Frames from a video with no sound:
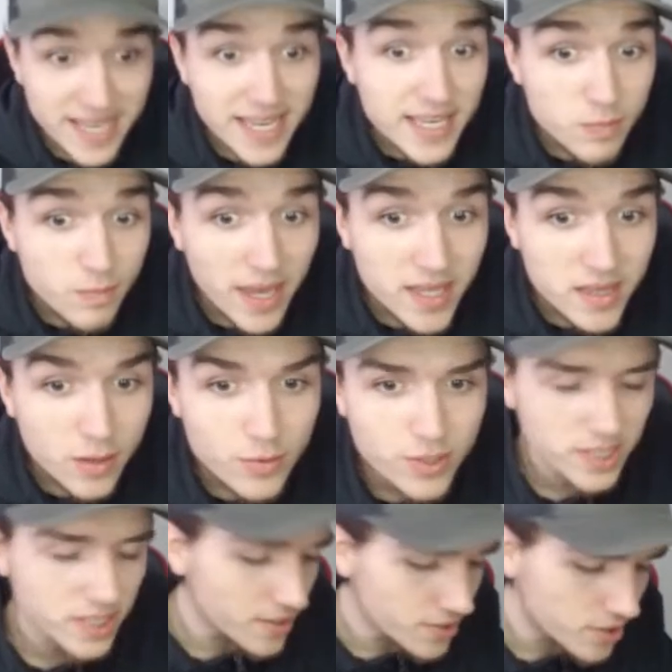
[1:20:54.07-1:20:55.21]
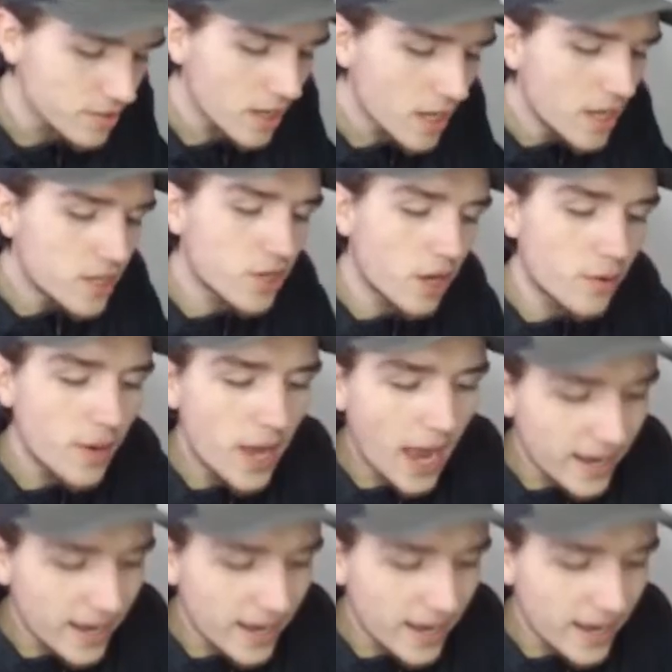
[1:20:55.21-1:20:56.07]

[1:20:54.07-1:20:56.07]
He's made those decisions. So I